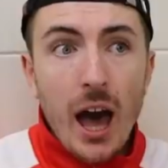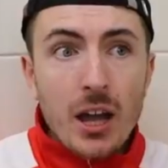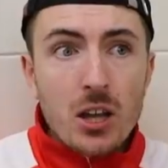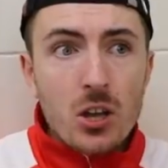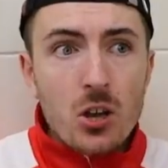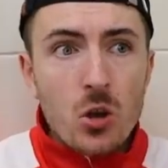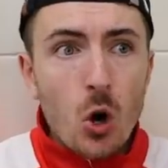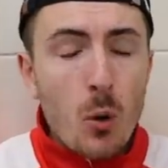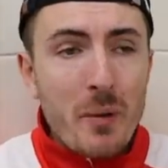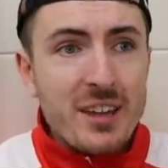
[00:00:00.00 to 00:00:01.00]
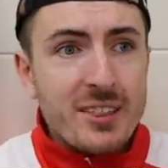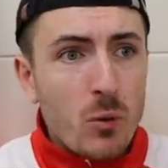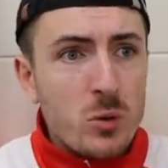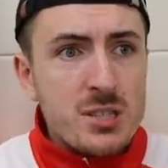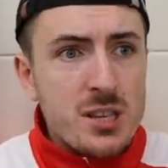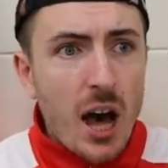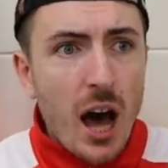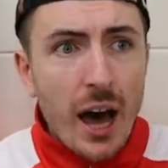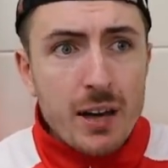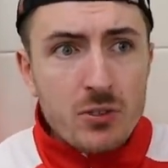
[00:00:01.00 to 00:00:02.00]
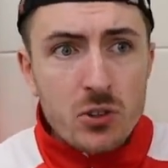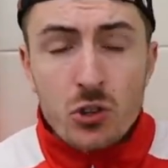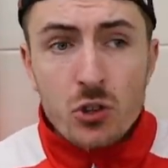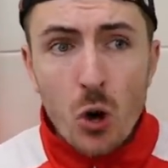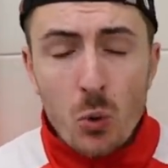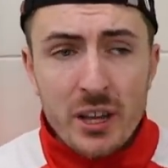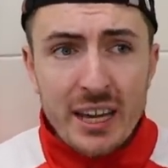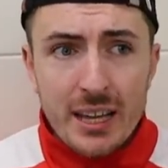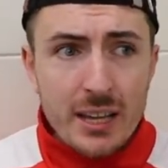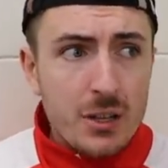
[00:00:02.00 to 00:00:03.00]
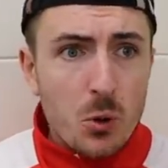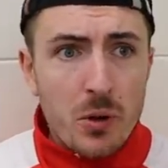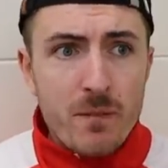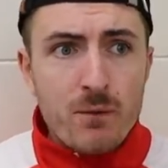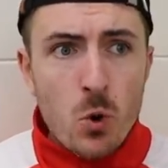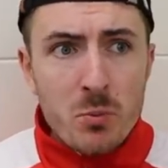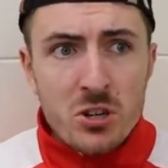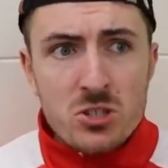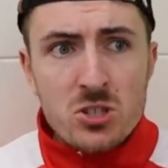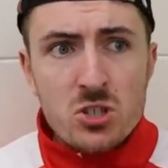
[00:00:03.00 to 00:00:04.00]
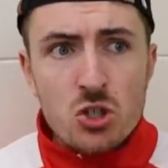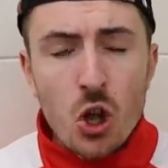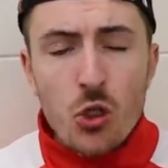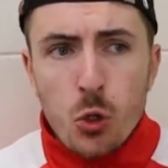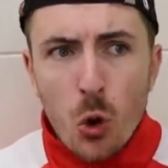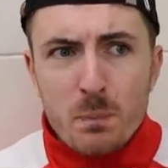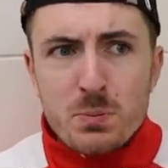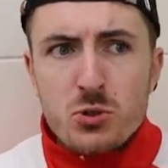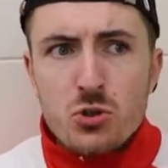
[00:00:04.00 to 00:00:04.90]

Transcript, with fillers: Uh, no mate, that was Ivan Toney, you know the former Scunthorpe